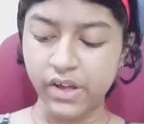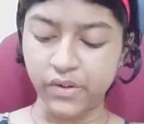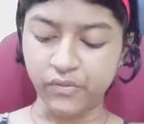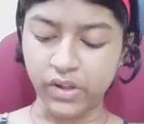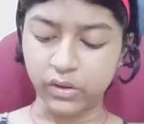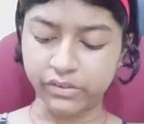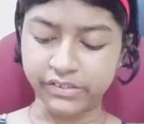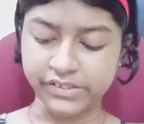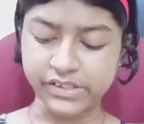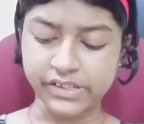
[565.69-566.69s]

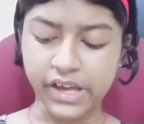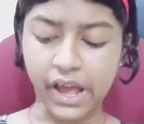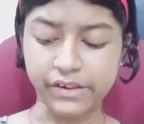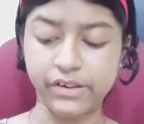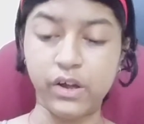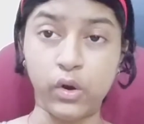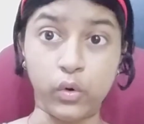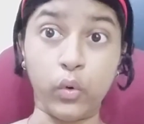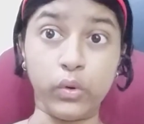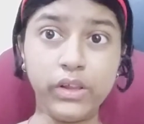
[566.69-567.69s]
velocity, and
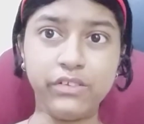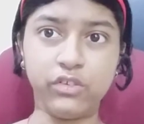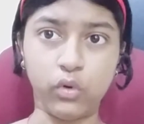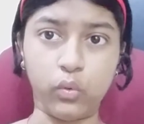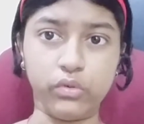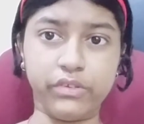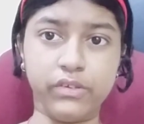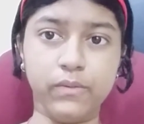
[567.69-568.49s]
rolling stones.